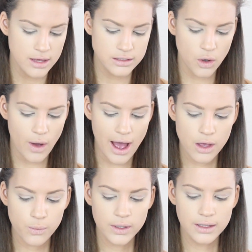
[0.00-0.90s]
So
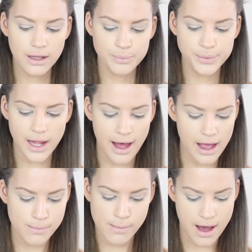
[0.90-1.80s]
I will
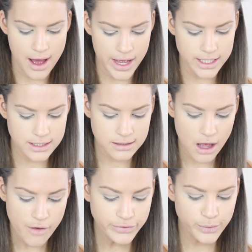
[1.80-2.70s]
apply my
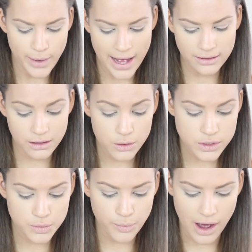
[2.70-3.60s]
soft matte
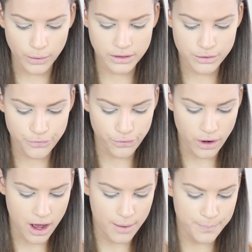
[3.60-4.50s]
loose powder
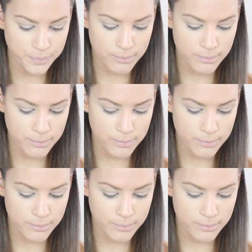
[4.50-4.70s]
from